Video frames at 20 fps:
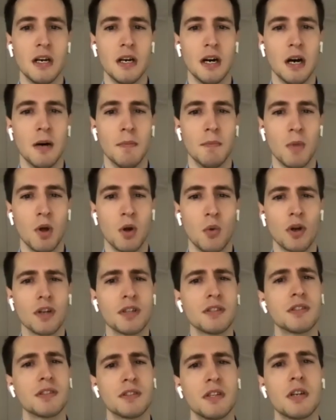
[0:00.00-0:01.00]
What
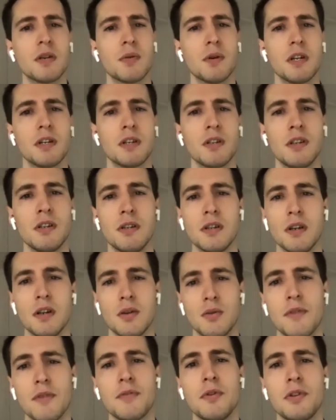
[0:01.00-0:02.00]
is the situation in the
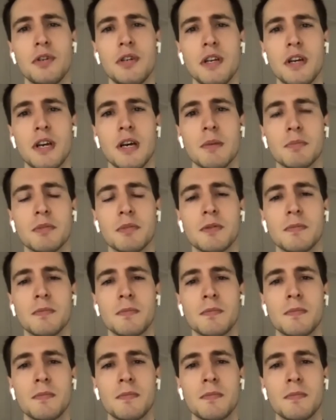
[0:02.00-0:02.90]
refugee camps?